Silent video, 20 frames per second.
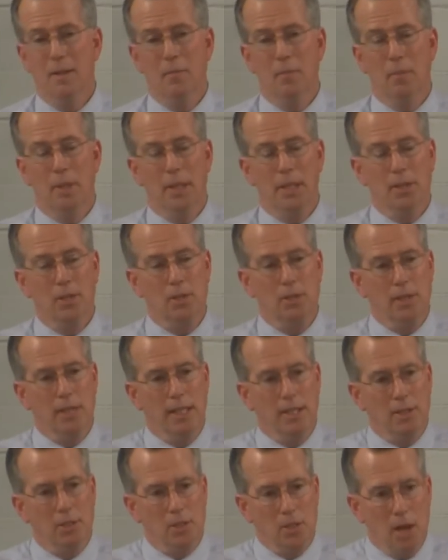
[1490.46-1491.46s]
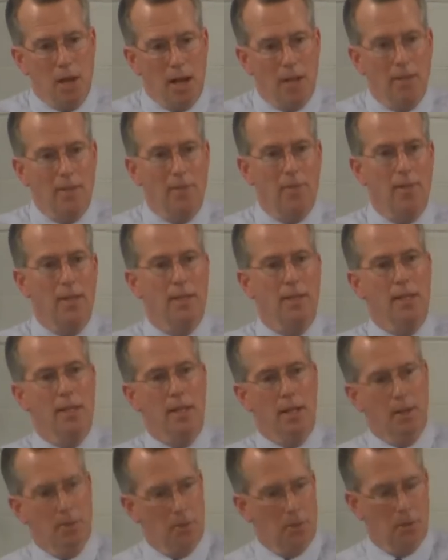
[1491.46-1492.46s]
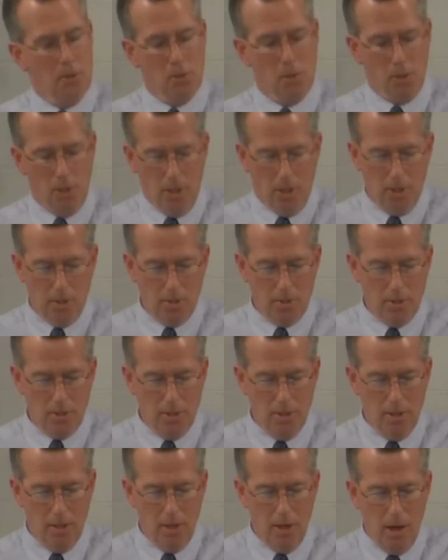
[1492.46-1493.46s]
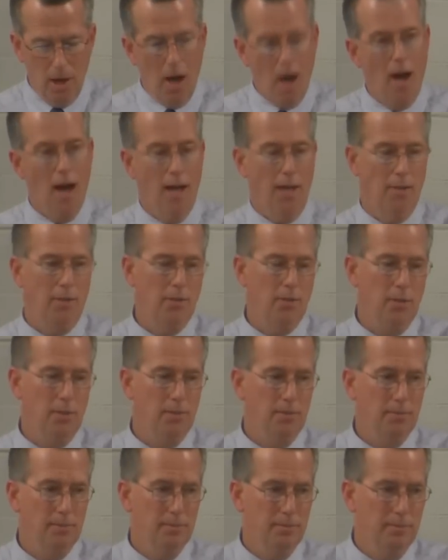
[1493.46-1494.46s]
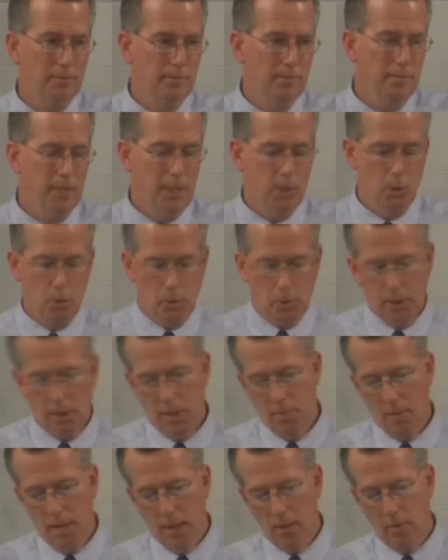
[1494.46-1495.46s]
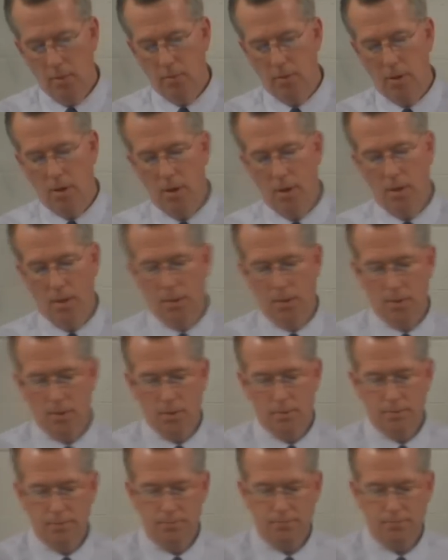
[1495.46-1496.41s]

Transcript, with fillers: But it's, it's not that the others aren't hot, it's really a matter of the heart.